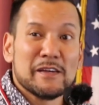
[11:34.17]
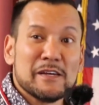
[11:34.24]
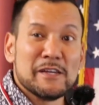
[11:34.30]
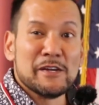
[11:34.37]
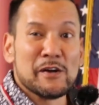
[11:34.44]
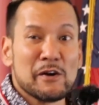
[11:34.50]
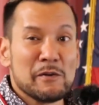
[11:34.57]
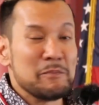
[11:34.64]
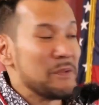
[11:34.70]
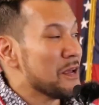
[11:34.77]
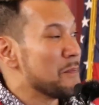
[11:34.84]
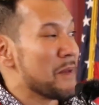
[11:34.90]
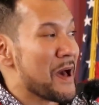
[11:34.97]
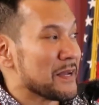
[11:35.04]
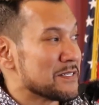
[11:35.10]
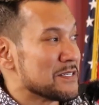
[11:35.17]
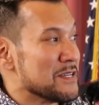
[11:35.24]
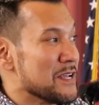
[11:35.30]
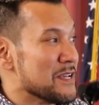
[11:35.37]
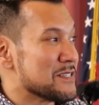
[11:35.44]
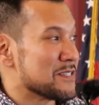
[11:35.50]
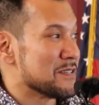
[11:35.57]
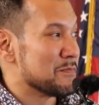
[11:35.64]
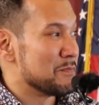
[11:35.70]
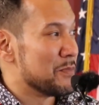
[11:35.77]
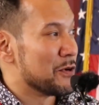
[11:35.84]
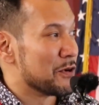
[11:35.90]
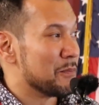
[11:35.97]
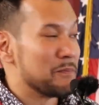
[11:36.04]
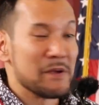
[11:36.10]
and big bag Denise and
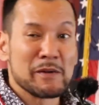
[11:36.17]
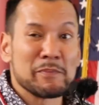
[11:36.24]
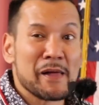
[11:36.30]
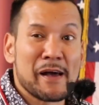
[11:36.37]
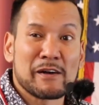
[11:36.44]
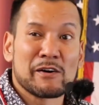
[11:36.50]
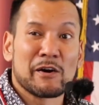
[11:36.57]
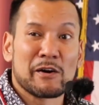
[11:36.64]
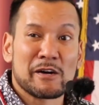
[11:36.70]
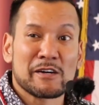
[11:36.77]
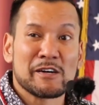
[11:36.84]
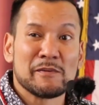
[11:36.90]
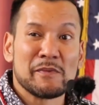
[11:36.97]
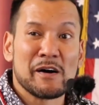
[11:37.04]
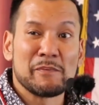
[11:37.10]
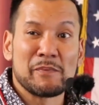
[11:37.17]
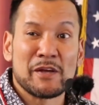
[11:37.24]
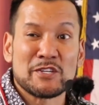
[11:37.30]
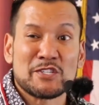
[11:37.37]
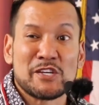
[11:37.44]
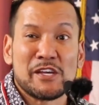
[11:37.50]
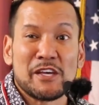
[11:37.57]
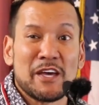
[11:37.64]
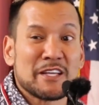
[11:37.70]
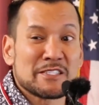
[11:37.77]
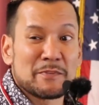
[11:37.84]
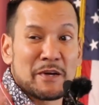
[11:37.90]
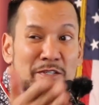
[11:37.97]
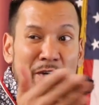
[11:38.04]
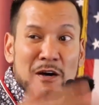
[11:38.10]
her big black car come up, and she
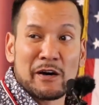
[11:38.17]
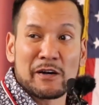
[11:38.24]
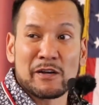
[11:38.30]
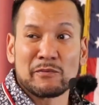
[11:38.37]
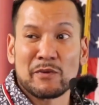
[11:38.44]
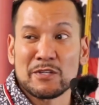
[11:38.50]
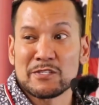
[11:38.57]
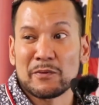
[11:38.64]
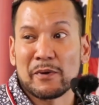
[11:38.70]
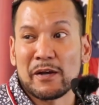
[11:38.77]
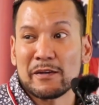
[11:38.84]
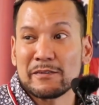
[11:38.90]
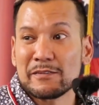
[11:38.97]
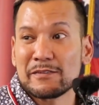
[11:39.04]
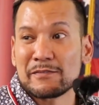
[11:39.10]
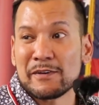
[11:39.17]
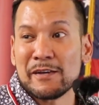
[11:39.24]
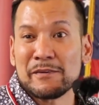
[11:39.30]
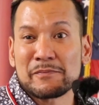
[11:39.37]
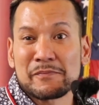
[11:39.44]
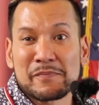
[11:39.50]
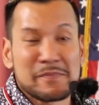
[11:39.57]
hits my dog and runs away, right?